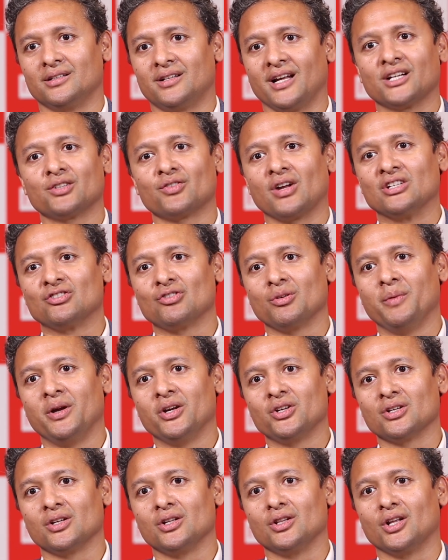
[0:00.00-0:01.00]
tech
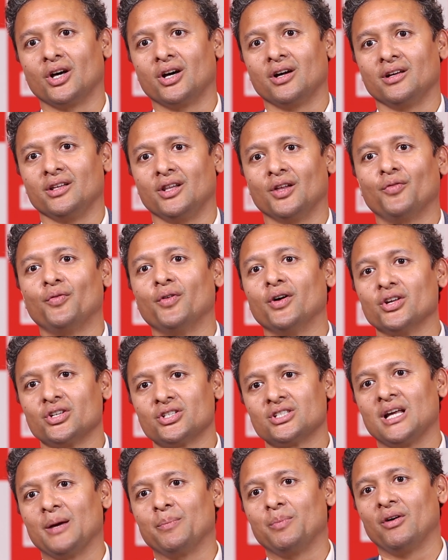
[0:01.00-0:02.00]
transformation, the
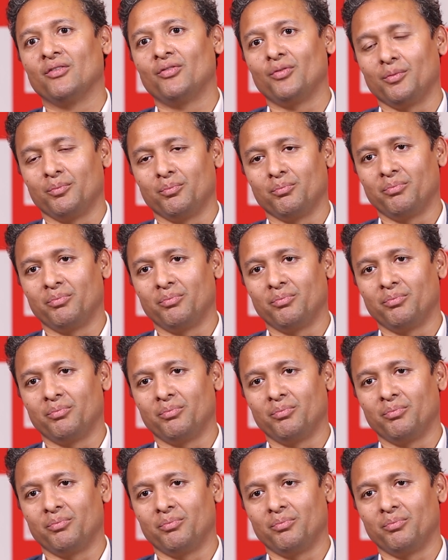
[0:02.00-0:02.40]
first step of